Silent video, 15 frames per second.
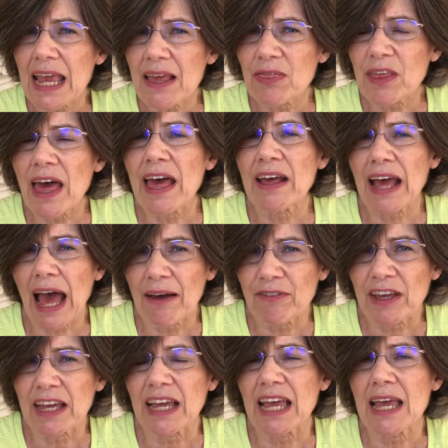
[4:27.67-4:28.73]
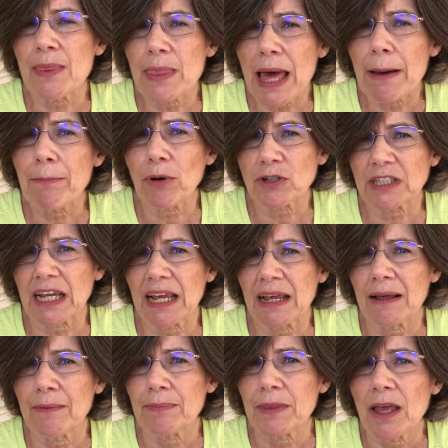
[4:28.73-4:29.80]
they're having in their body,
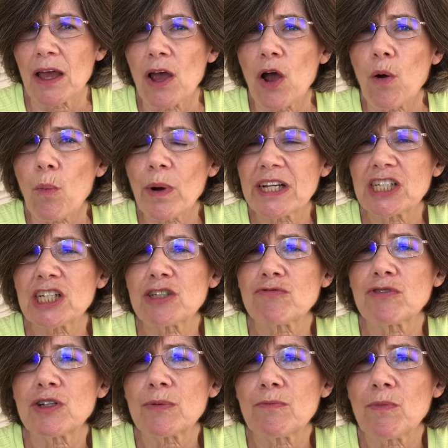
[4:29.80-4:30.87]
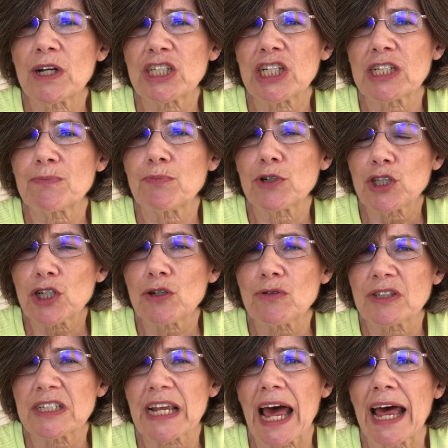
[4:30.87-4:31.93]
which is
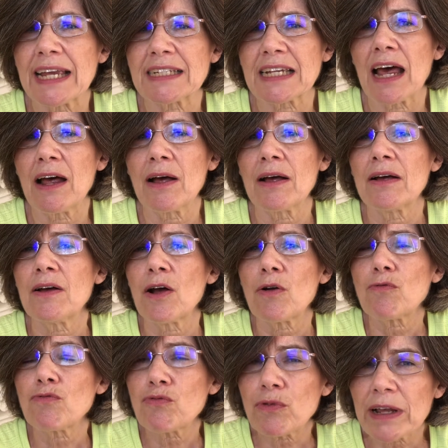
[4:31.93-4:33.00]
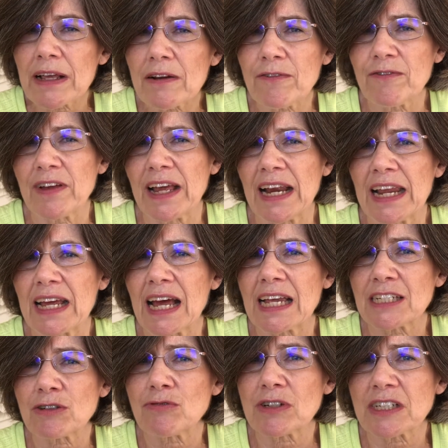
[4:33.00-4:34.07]
produced as a real feeling
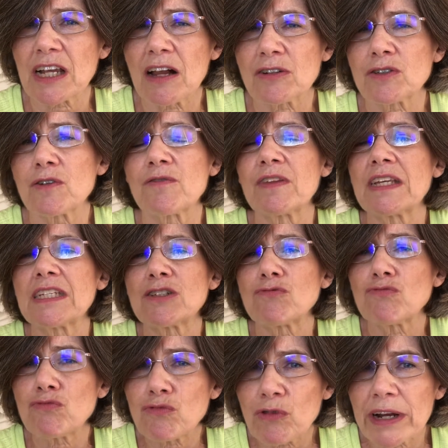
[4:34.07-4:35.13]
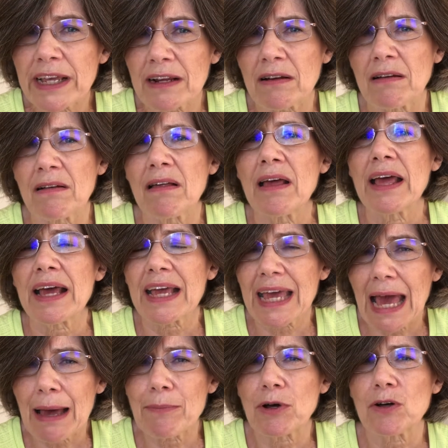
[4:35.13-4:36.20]
as a result of these real
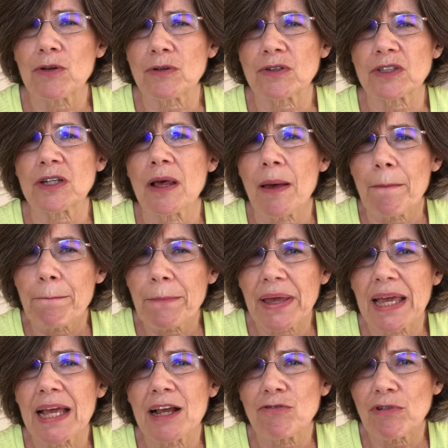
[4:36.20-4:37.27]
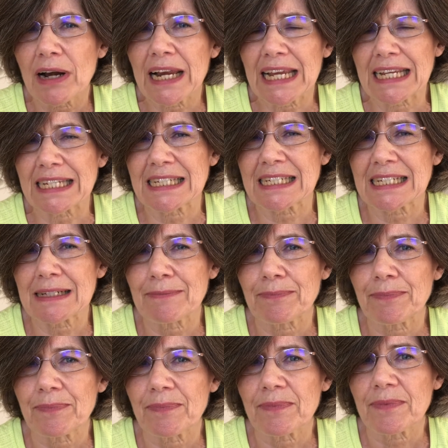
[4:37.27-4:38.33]
chemicals being released.
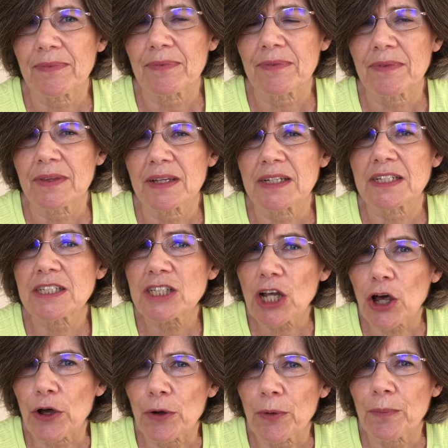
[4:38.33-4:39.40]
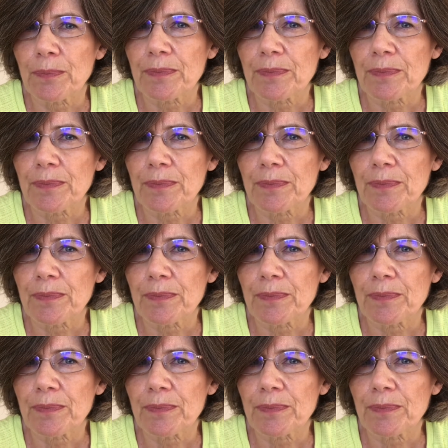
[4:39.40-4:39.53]
So,